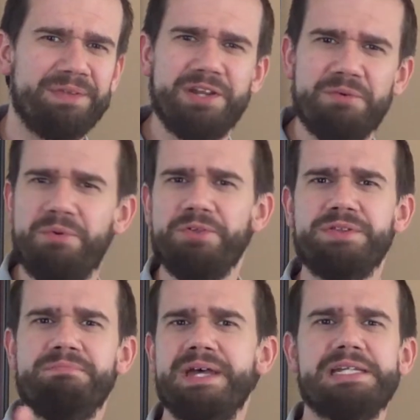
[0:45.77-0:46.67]
You know, more
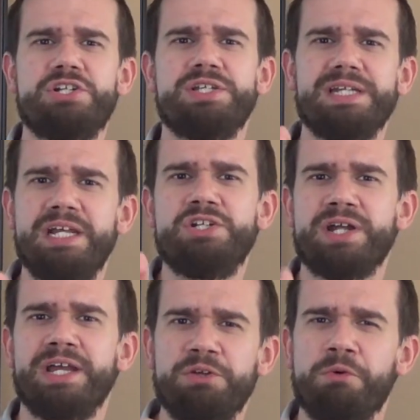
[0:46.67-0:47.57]
than the messages, each
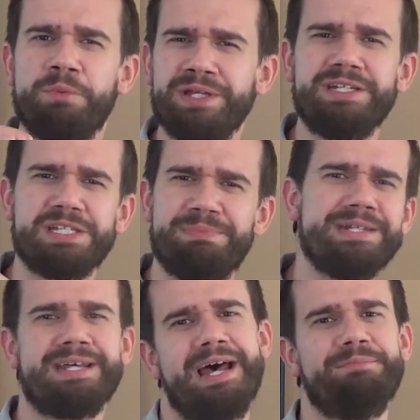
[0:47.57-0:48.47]
night you were willing to
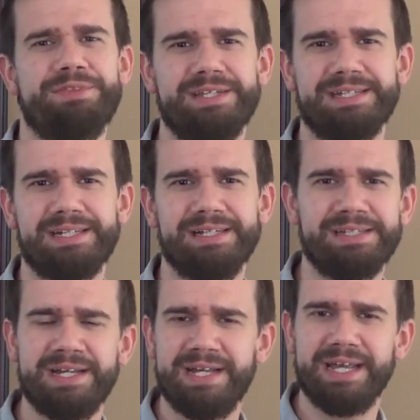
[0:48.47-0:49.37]
spend time with these
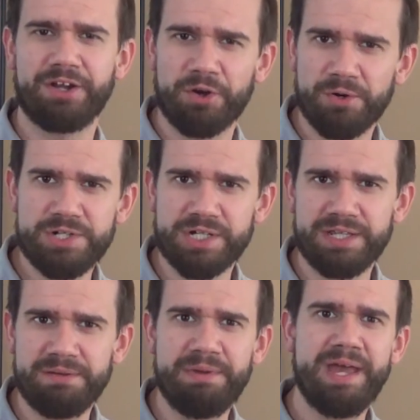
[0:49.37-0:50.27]
kids, encouraging
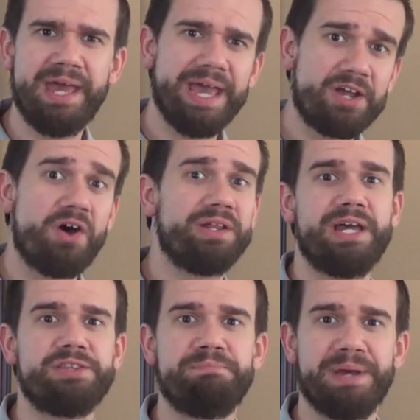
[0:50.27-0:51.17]
them and calling
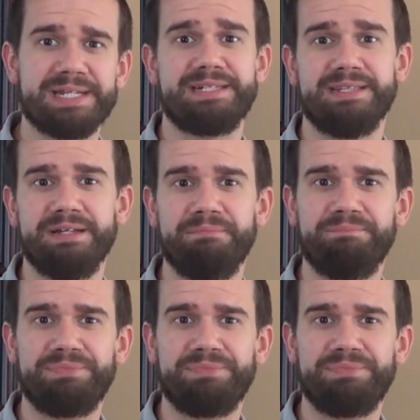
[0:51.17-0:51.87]
out the best in them.